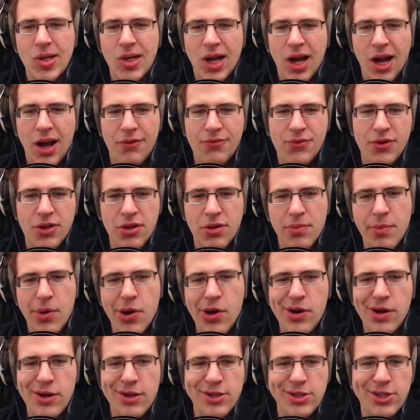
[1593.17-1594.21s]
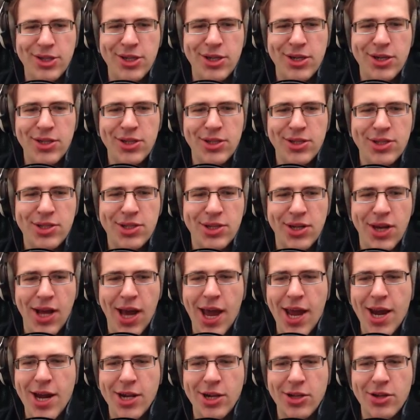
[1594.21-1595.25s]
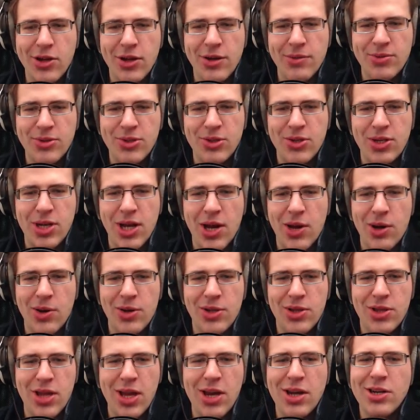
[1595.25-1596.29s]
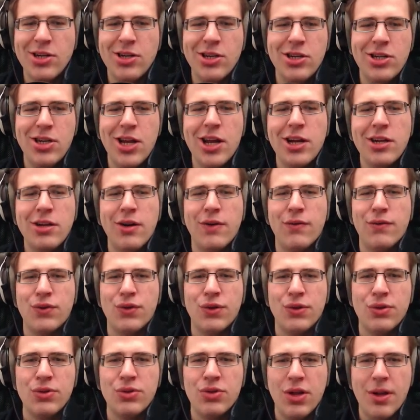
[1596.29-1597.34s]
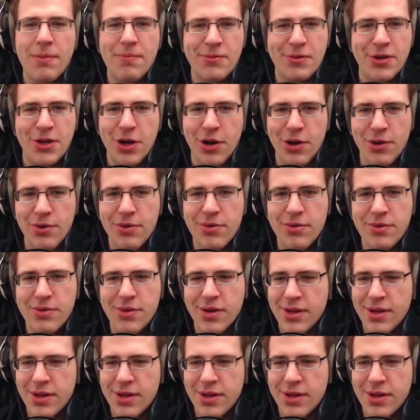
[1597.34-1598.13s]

After the murder incidents, an idol comes to town and then a detective shows up too?